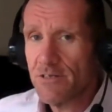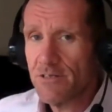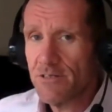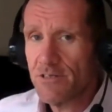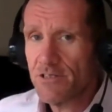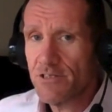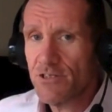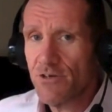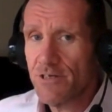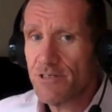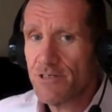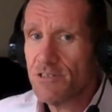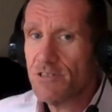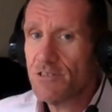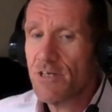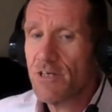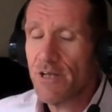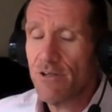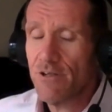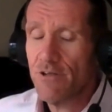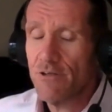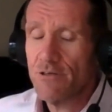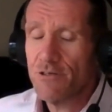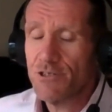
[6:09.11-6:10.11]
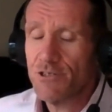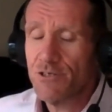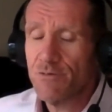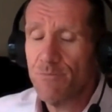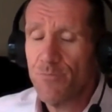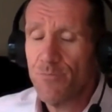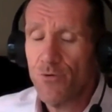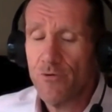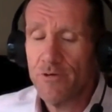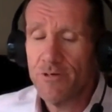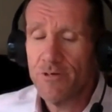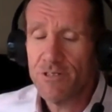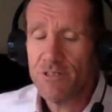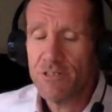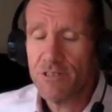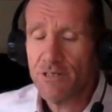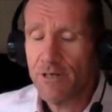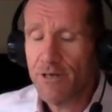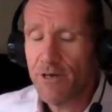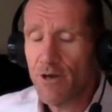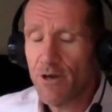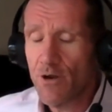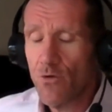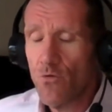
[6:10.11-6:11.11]
the science and technology of brewing,
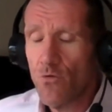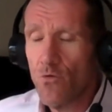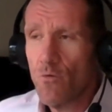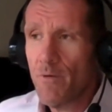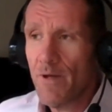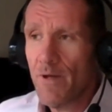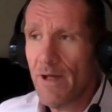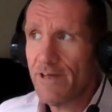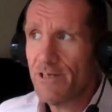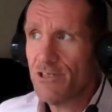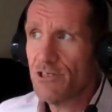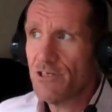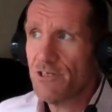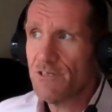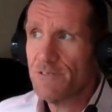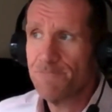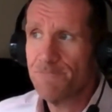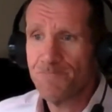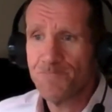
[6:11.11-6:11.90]
distilling, or packaging.